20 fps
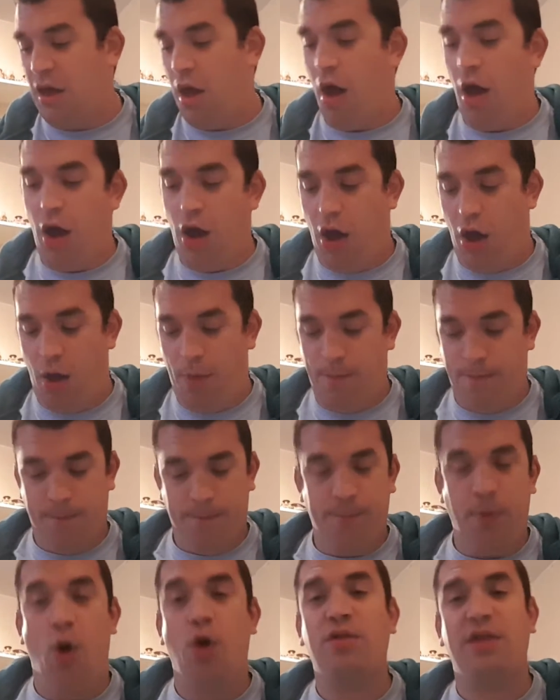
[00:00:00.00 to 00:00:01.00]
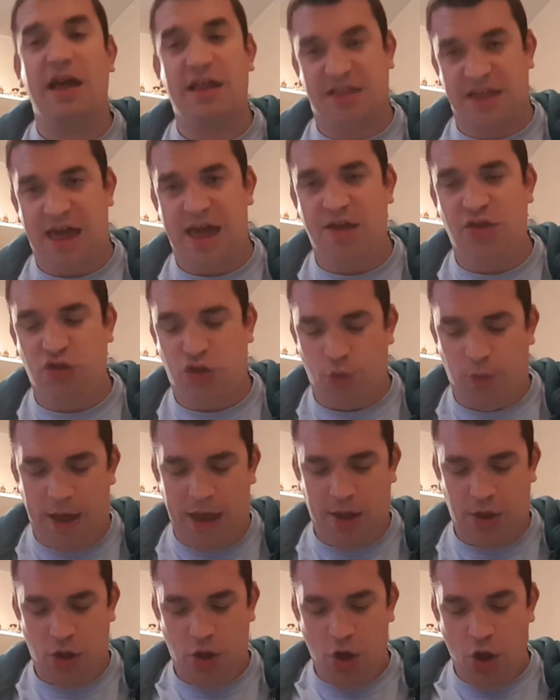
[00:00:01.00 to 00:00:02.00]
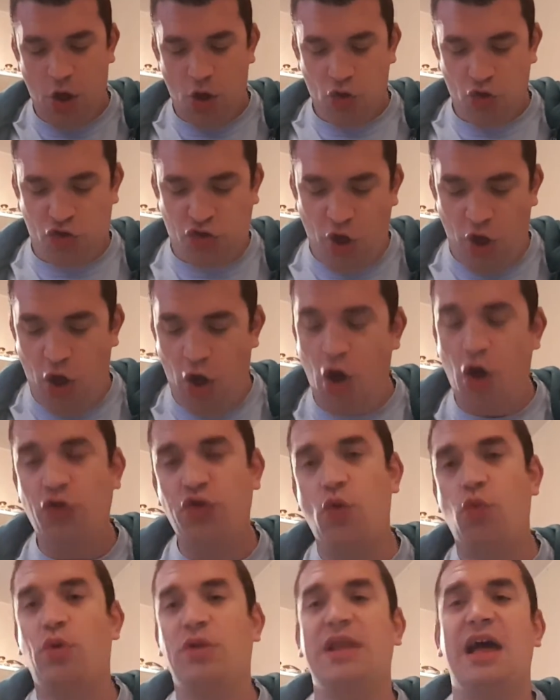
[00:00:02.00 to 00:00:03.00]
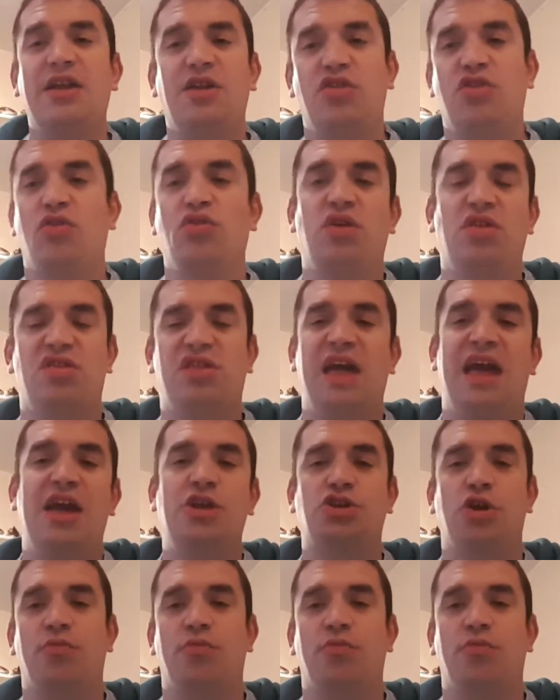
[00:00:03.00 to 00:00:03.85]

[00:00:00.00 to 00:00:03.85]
but let's get into it. So they were landed on the stage.